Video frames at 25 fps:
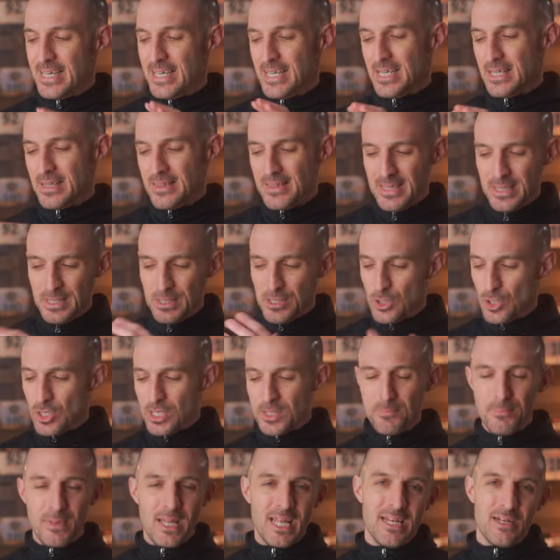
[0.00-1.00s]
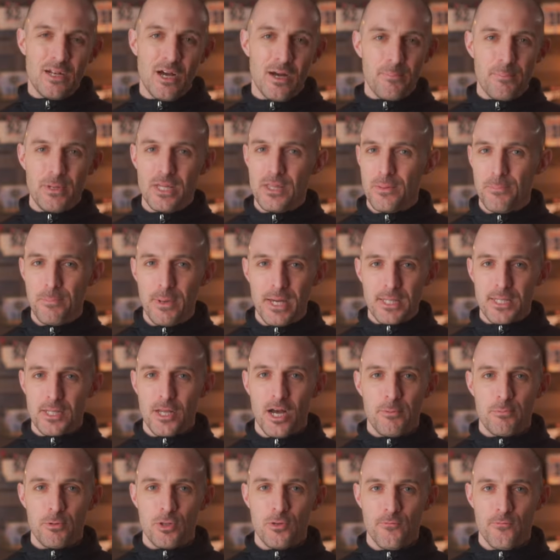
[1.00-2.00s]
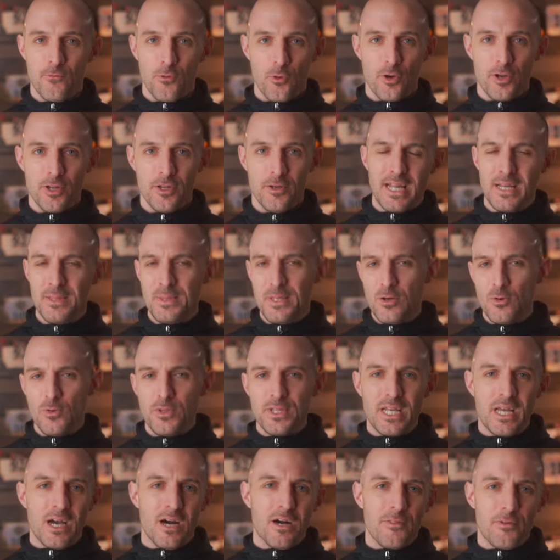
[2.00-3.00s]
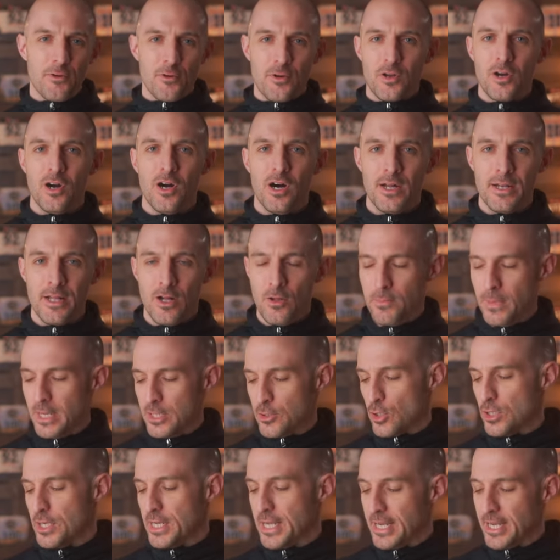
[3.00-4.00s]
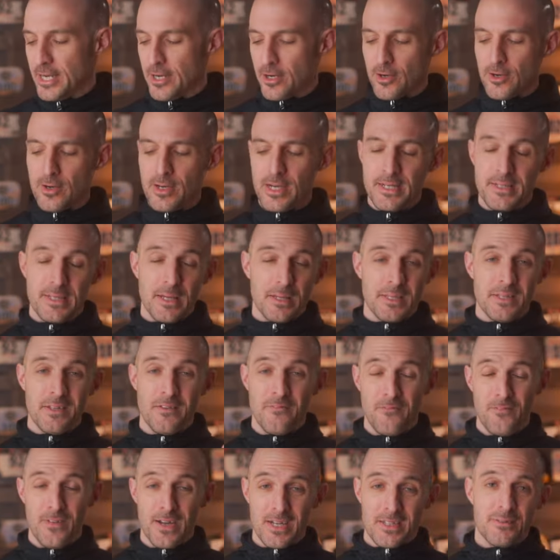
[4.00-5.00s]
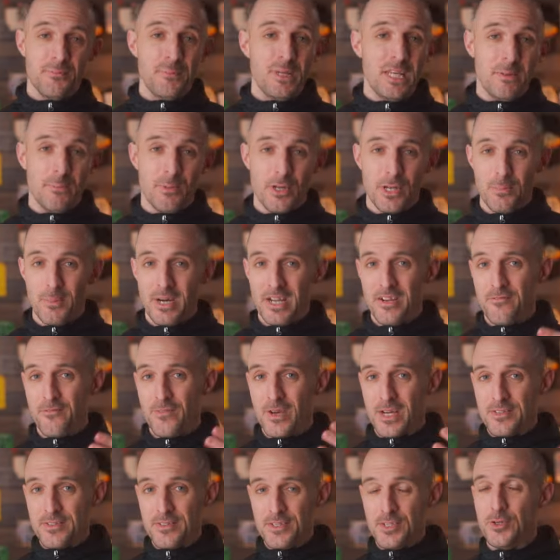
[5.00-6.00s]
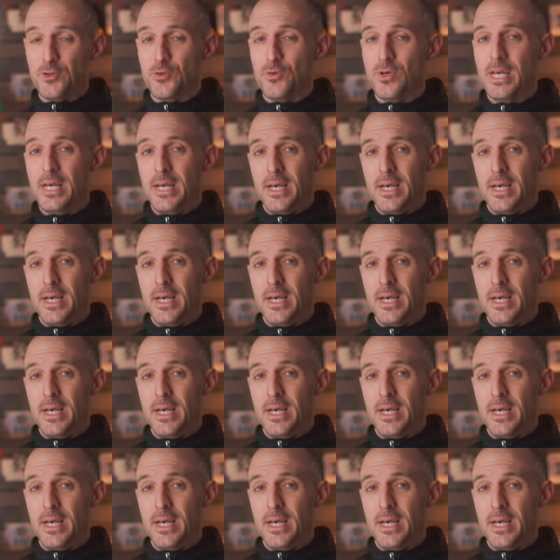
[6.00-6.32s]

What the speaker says: these just may not be the best option for you. And the only other con I'll mention here, it doesn't affect me, but it might affect you,